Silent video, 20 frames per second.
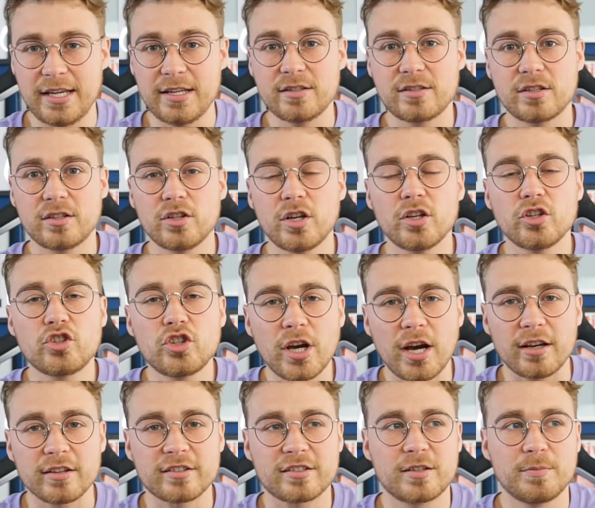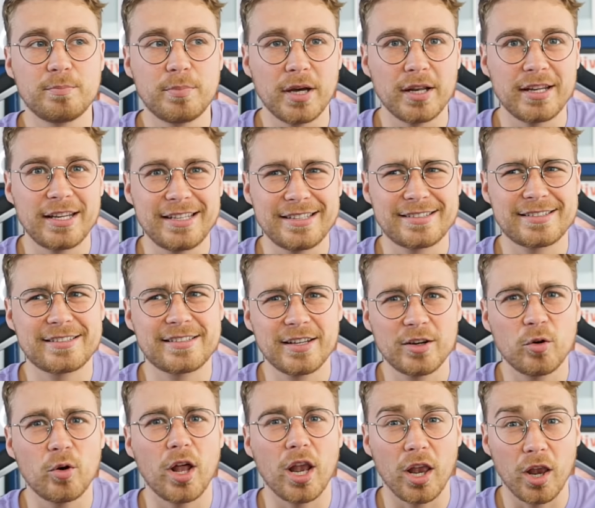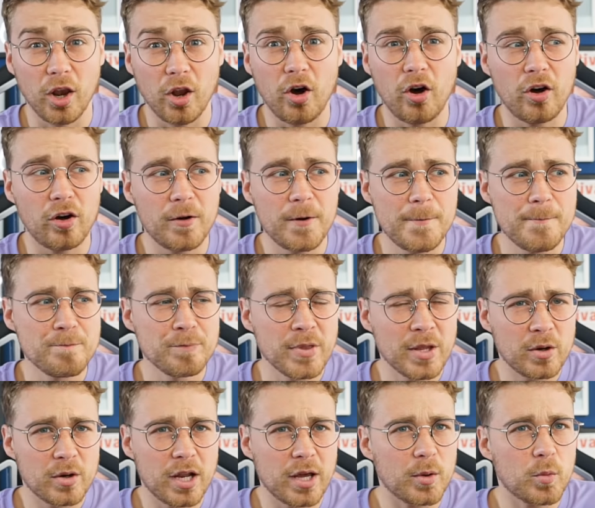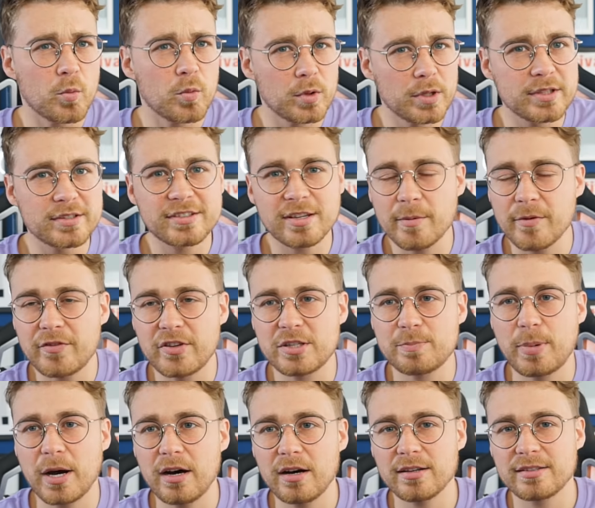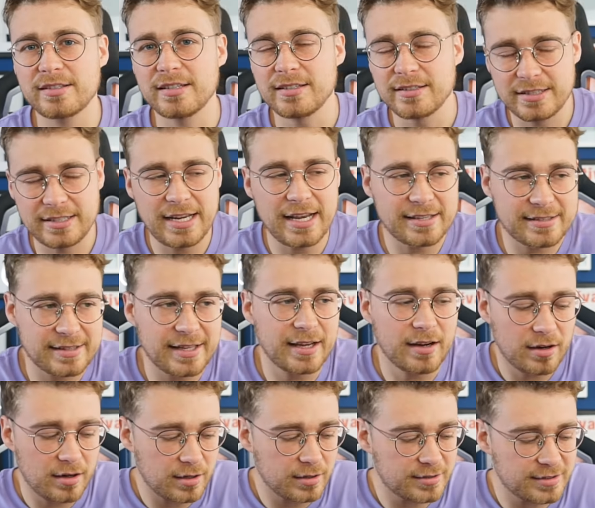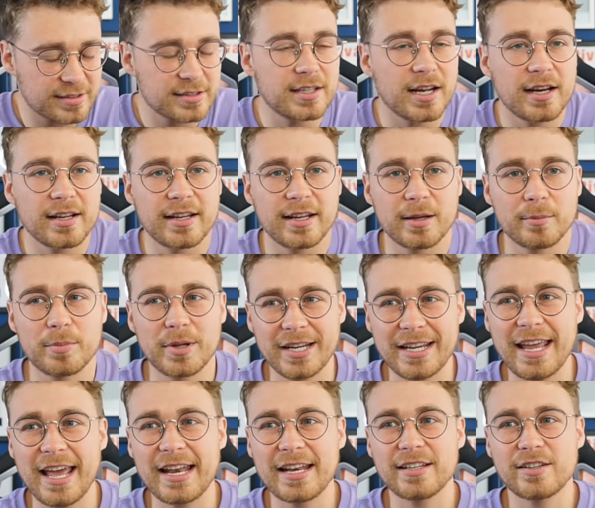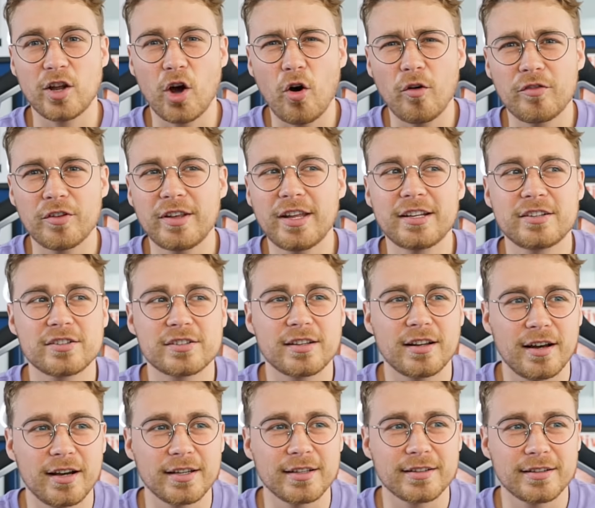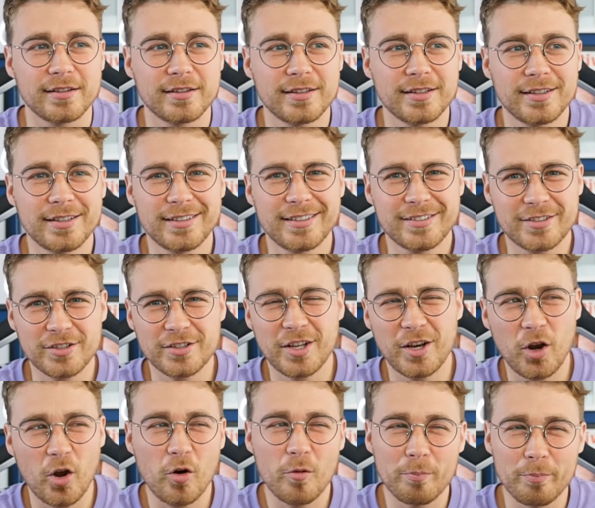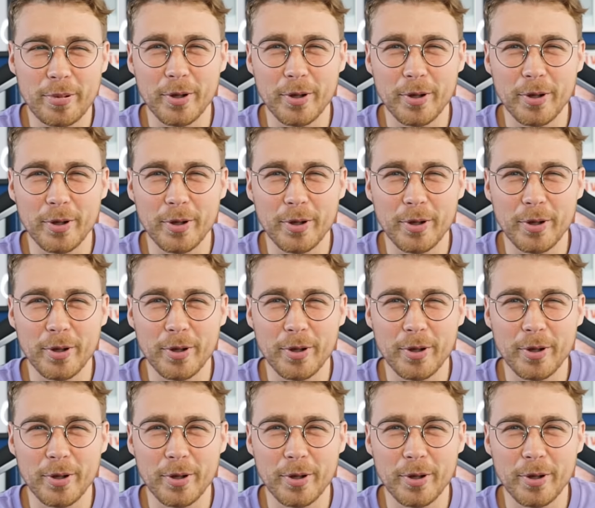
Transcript: is just, but it's still a lot. Like, with some of his passes, yes, they are stunning. But again, often they're just like, just a long